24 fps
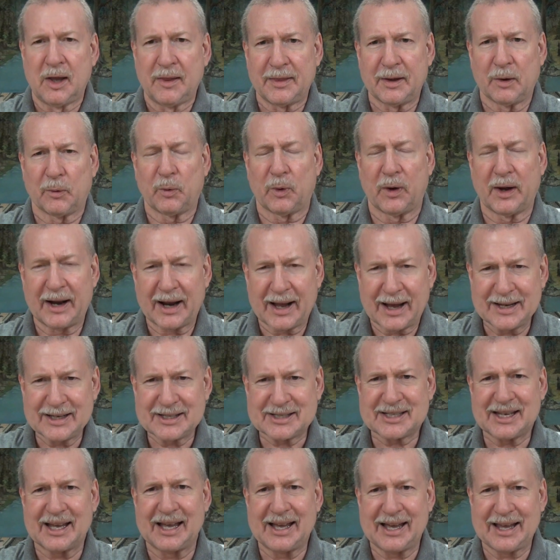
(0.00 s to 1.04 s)
that what I
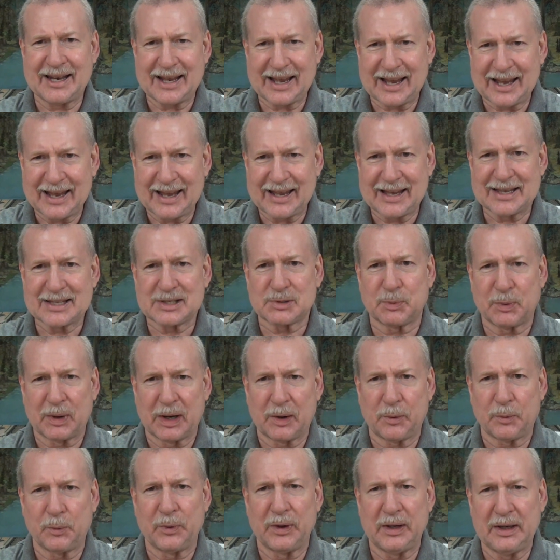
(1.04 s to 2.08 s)
said is
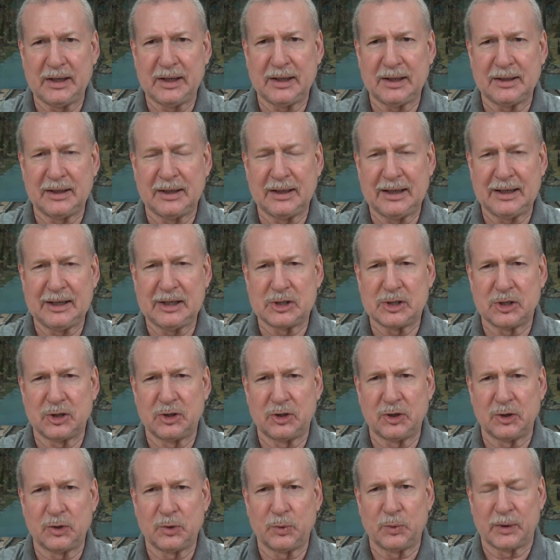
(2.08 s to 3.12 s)
what we need to
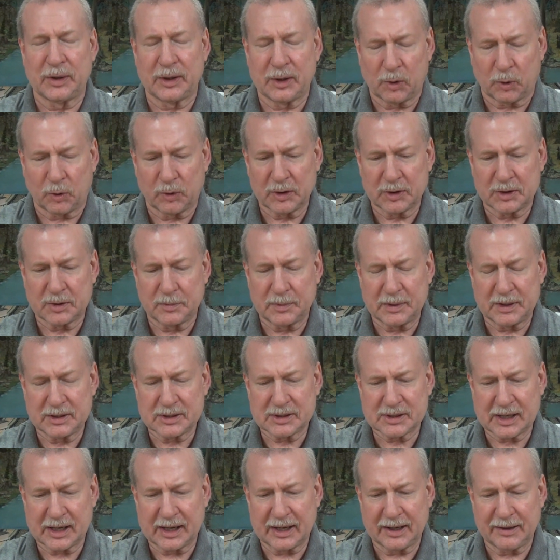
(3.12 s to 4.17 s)
do in order to be
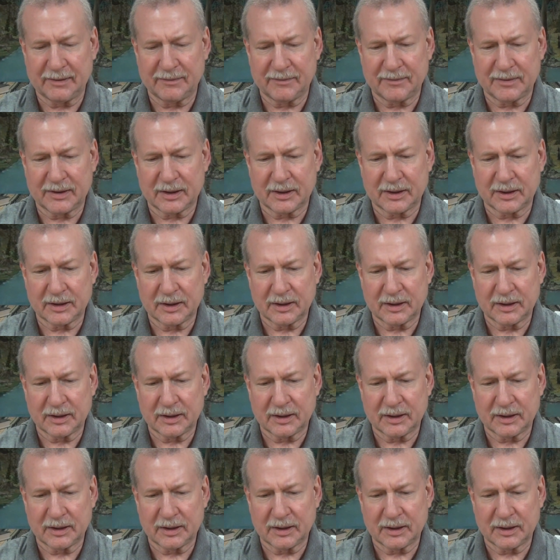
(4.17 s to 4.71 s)
saved.